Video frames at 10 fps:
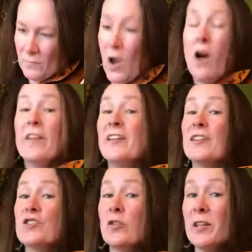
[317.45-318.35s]
Oh, and then
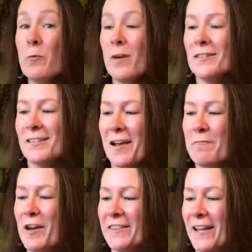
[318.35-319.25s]
it's only one
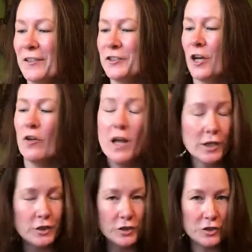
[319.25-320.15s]
time right there. So
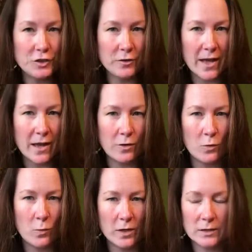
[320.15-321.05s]
you just do that
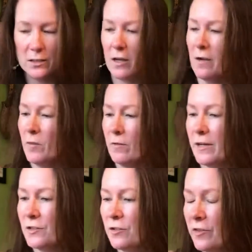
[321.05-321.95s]
the one time. All
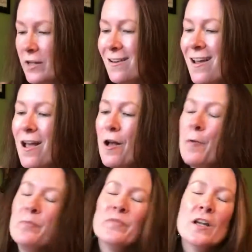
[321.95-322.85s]
right, so then
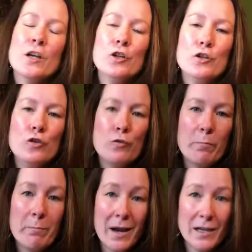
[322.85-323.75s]
you
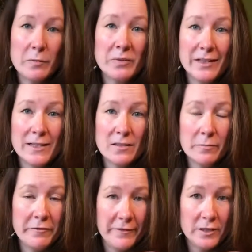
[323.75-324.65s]
might play
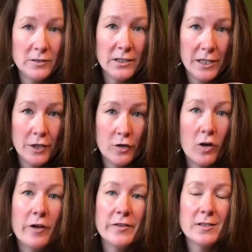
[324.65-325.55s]
some fills
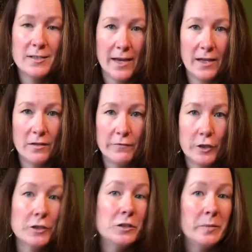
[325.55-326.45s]
here on the second
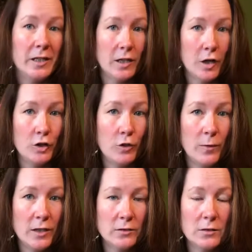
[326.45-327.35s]
verse, depending on
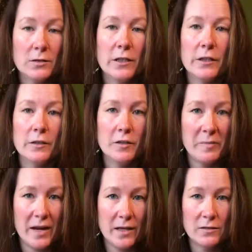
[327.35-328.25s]
who else in the
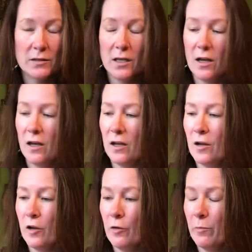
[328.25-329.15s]
band
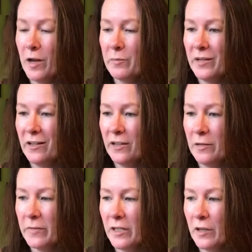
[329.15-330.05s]
might be
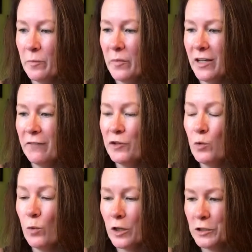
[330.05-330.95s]
claiming them. But if you
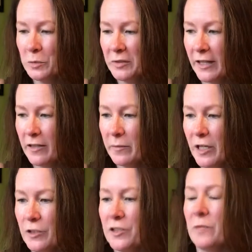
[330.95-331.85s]
were to play them,
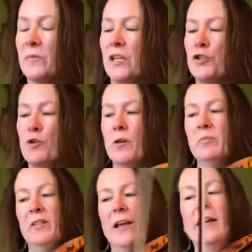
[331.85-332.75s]
here's some things you could
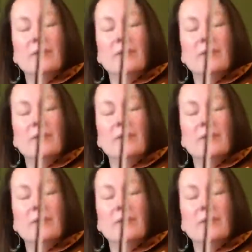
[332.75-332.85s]
play.